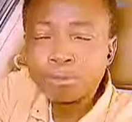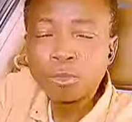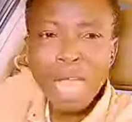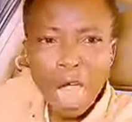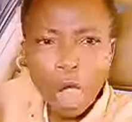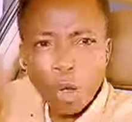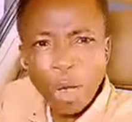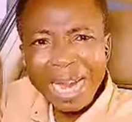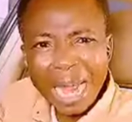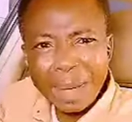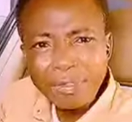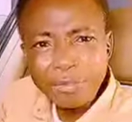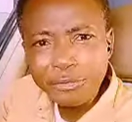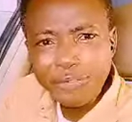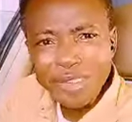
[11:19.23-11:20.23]
How can I be
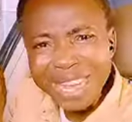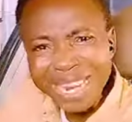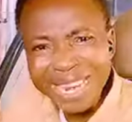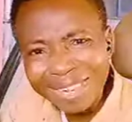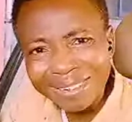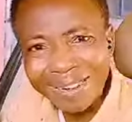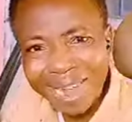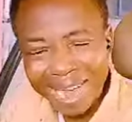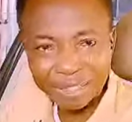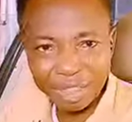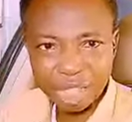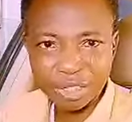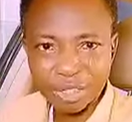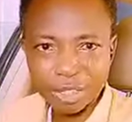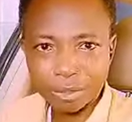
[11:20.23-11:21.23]
feeling like
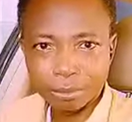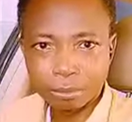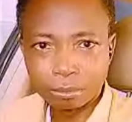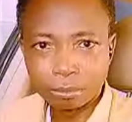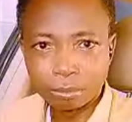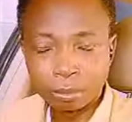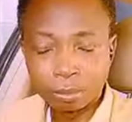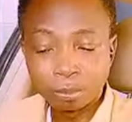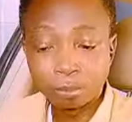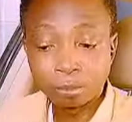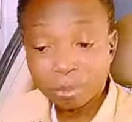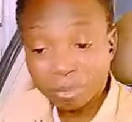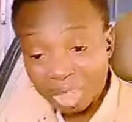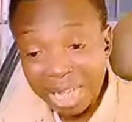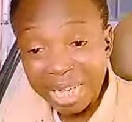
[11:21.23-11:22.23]
this?
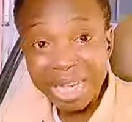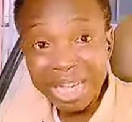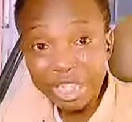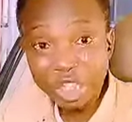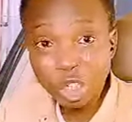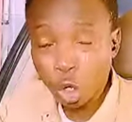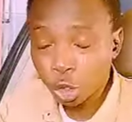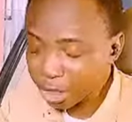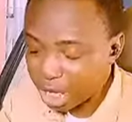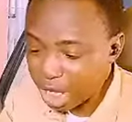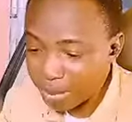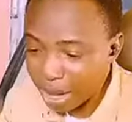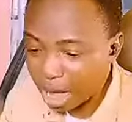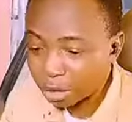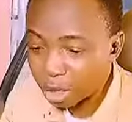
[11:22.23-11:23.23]
It is not
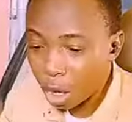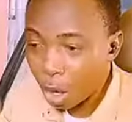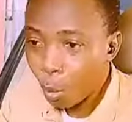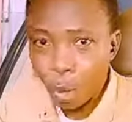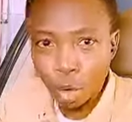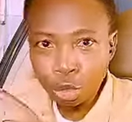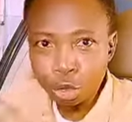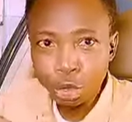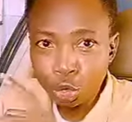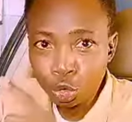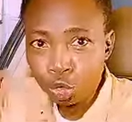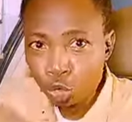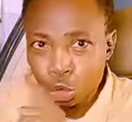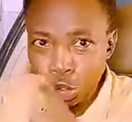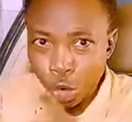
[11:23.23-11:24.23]
about what you
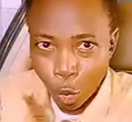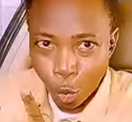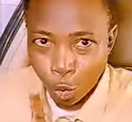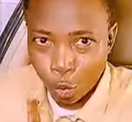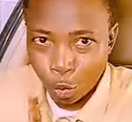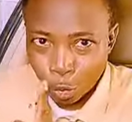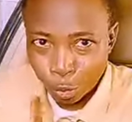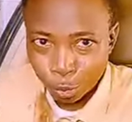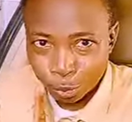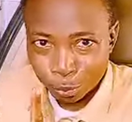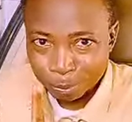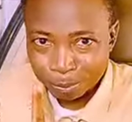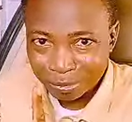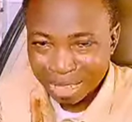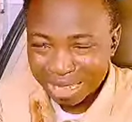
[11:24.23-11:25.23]
know.
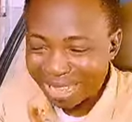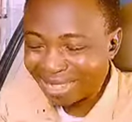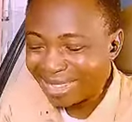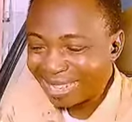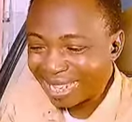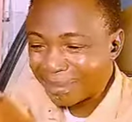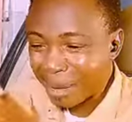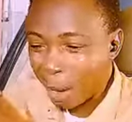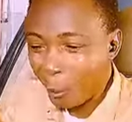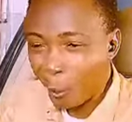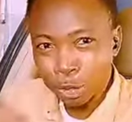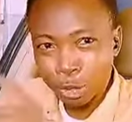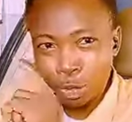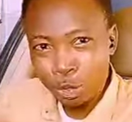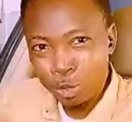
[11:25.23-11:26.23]
It is about
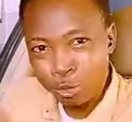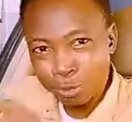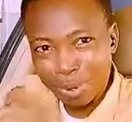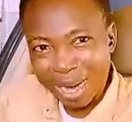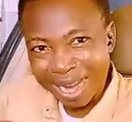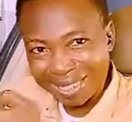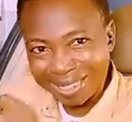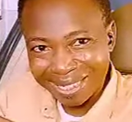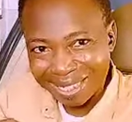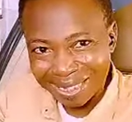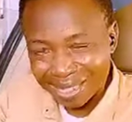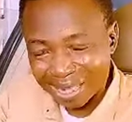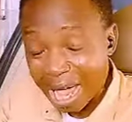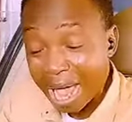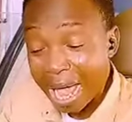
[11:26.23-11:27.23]
what you
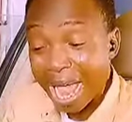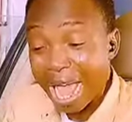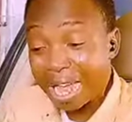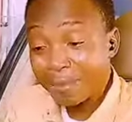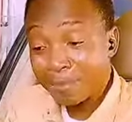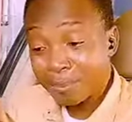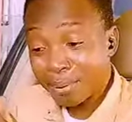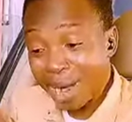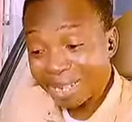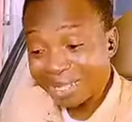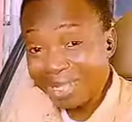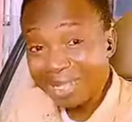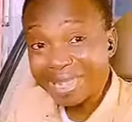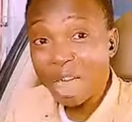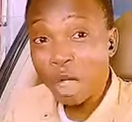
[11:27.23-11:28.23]
practice. And
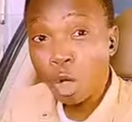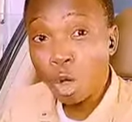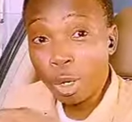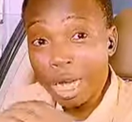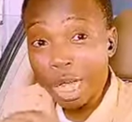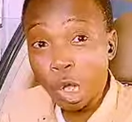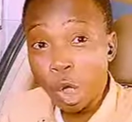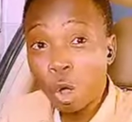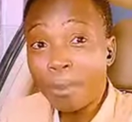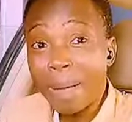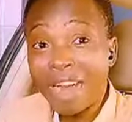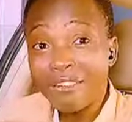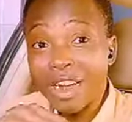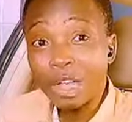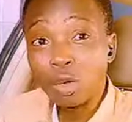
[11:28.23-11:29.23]
practice can only come by
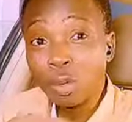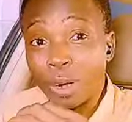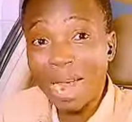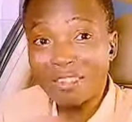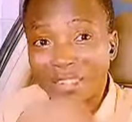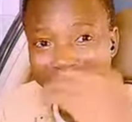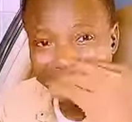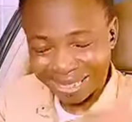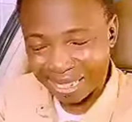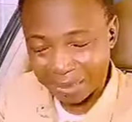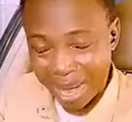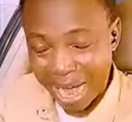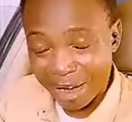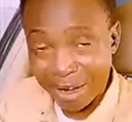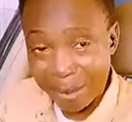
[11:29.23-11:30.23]
regularity,
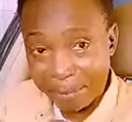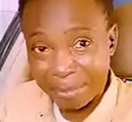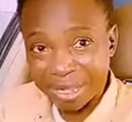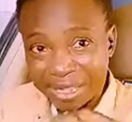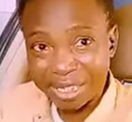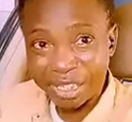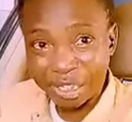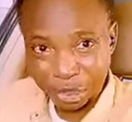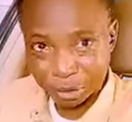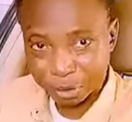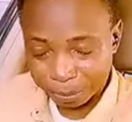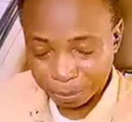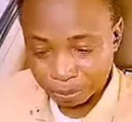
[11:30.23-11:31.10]
by repetition.